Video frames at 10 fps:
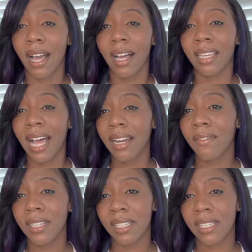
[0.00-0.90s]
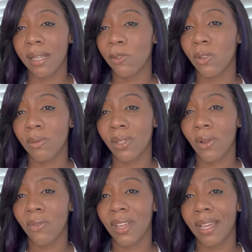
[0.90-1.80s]
A lot of it stems from
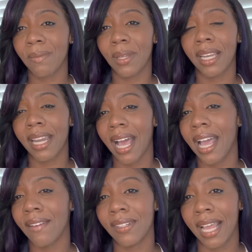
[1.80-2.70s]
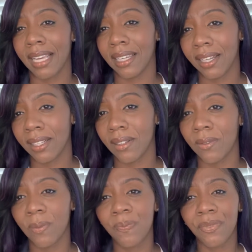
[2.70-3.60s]
soul fam not having that
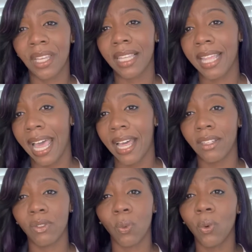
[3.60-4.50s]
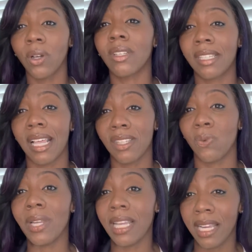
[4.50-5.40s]
love, that the world says
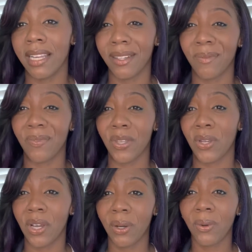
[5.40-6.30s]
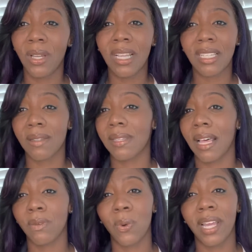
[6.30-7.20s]
we need. You know,
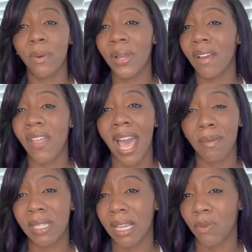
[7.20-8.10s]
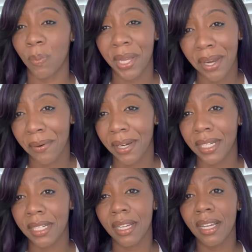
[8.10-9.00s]
sometimes we, we have the absence of a
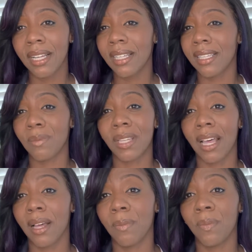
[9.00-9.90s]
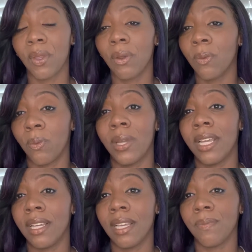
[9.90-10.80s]
parent. Sometimes
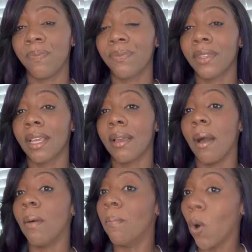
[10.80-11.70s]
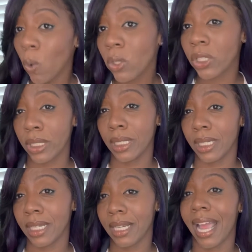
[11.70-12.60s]
we
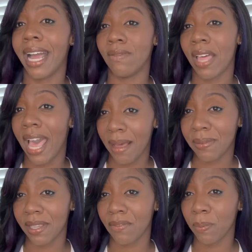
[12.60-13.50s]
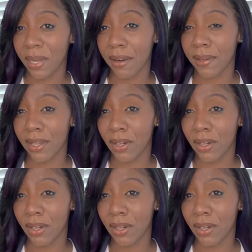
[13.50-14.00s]
emotionally have the absence of a parent. You